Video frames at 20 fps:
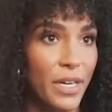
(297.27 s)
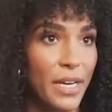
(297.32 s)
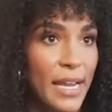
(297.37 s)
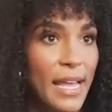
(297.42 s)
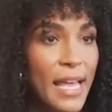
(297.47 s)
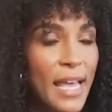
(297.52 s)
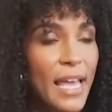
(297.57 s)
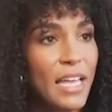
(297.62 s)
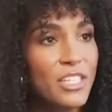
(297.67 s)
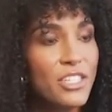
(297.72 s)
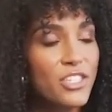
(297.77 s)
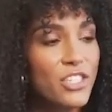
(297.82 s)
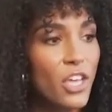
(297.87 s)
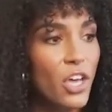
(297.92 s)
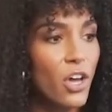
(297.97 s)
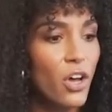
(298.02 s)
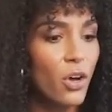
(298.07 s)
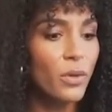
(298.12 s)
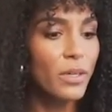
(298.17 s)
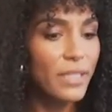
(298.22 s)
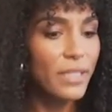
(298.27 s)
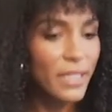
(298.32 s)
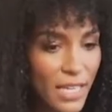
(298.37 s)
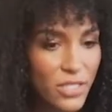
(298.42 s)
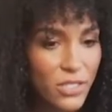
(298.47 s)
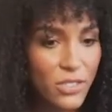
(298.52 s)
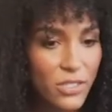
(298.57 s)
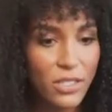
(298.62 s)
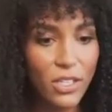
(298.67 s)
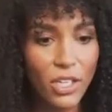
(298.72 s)
And so,
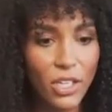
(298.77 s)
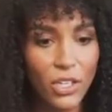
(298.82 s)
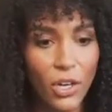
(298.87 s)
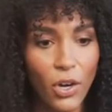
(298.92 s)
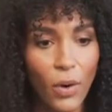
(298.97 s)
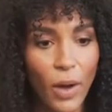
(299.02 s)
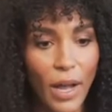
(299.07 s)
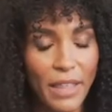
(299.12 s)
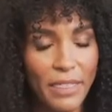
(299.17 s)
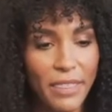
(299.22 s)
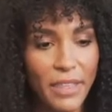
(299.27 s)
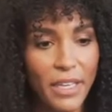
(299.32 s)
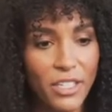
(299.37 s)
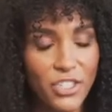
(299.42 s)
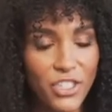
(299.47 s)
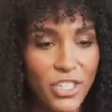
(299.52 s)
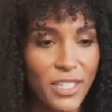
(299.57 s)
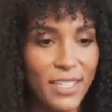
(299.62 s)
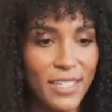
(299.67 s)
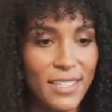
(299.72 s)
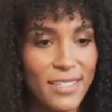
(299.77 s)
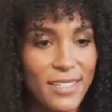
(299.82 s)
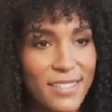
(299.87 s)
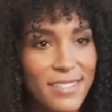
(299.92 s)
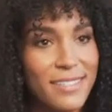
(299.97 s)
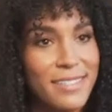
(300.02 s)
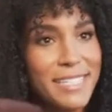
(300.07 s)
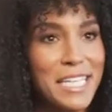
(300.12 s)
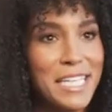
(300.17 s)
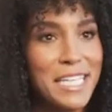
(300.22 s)
yes, you know, I think she is
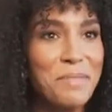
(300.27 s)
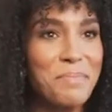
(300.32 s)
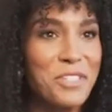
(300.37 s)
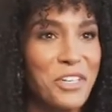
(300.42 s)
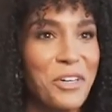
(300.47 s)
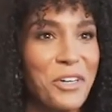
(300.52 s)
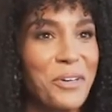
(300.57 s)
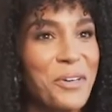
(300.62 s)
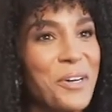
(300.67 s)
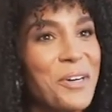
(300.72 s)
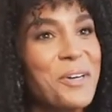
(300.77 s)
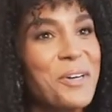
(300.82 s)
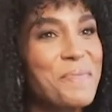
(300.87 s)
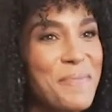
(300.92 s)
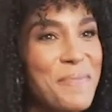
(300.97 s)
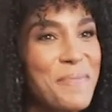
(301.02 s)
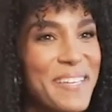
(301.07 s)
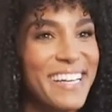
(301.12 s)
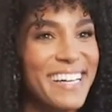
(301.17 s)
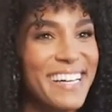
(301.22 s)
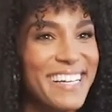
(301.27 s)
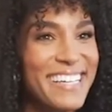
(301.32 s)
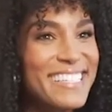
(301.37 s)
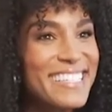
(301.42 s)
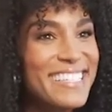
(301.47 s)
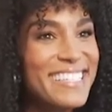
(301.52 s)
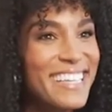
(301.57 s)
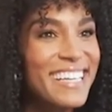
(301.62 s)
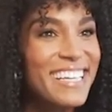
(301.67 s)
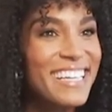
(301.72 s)
Teen Turner
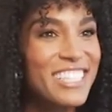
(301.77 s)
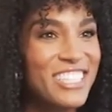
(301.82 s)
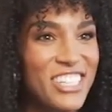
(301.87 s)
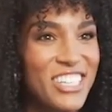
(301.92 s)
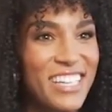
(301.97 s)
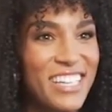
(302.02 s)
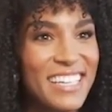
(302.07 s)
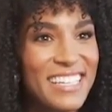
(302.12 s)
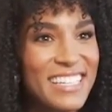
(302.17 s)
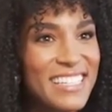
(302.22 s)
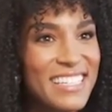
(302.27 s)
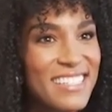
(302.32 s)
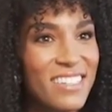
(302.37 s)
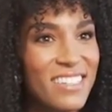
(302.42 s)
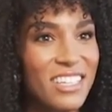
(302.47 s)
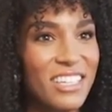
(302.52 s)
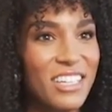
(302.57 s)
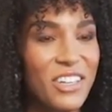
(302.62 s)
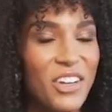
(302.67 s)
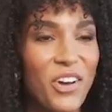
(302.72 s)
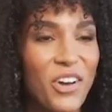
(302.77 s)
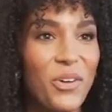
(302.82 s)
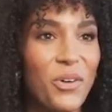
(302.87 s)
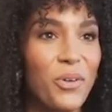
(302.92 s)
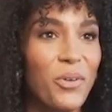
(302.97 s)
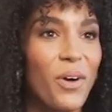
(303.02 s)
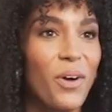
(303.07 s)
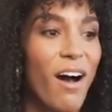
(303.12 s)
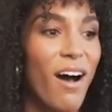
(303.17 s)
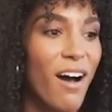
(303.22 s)
because she is, you
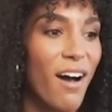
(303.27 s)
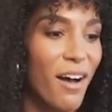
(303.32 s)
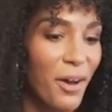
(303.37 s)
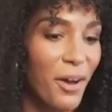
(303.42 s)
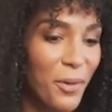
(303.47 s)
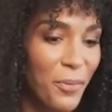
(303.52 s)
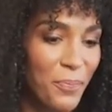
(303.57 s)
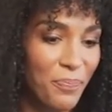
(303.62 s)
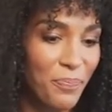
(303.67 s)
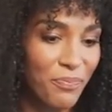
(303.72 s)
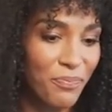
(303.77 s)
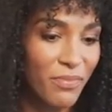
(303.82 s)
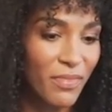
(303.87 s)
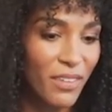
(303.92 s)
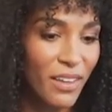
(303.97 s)
know, um,